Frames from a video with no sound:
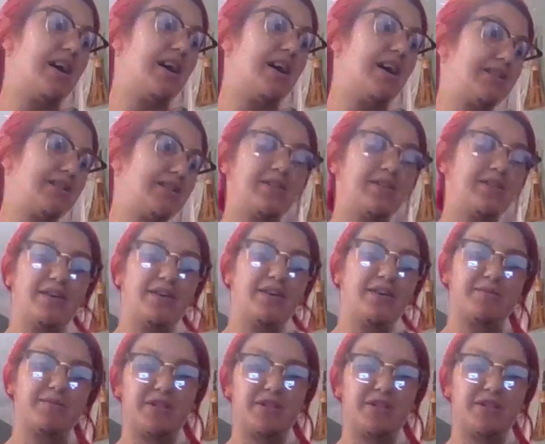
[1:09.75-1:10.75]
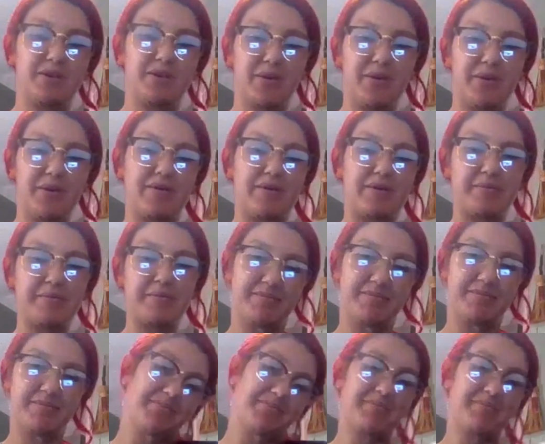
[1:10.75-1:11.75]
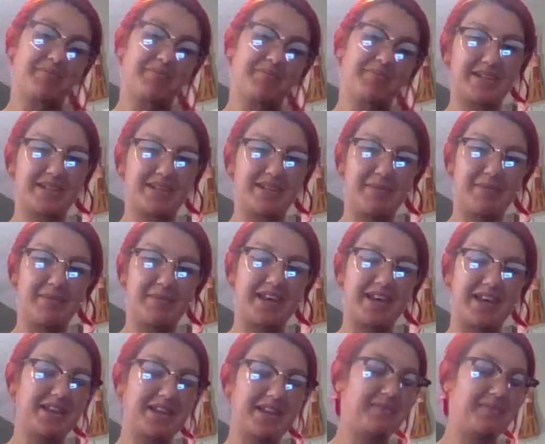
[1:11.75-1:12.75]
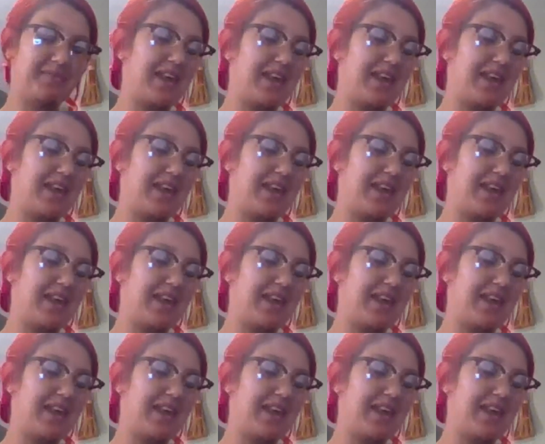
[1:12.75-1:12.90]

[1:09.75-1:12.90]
This video I'll just be showing you how I'm basically baking them.